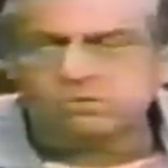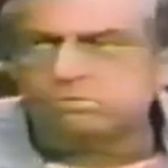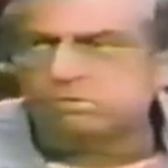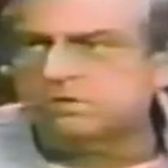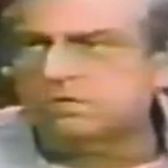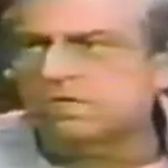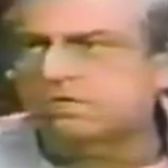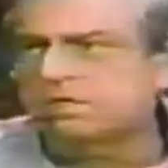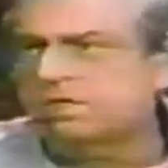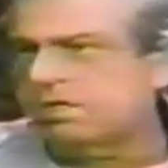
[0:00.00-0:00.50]
was
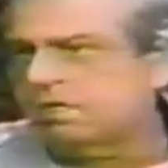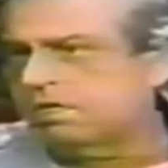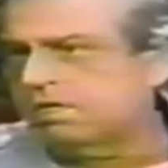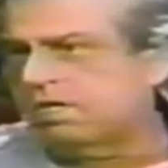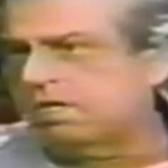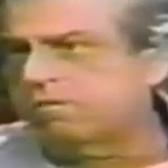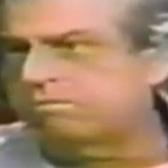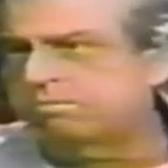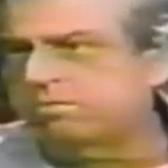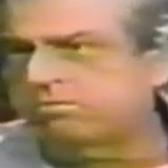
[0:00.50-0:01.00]
unheard
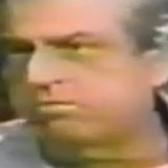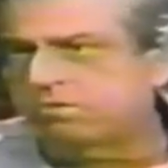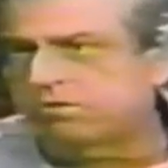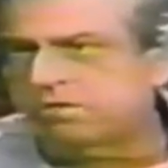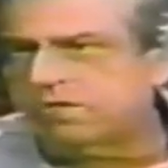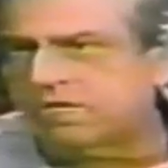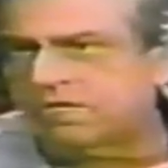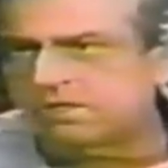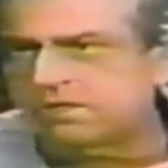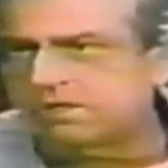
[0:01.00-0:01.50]
of before
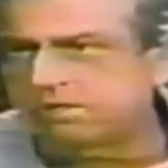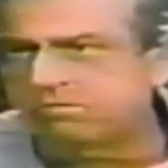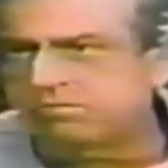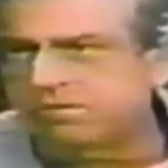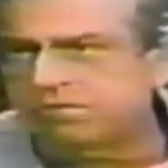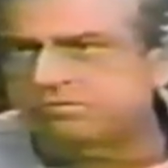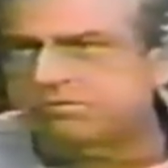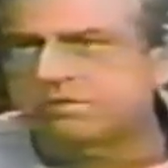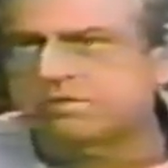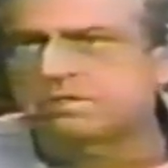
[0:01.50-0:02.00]

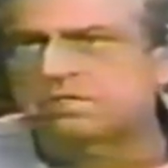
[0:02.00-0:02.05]
1950 or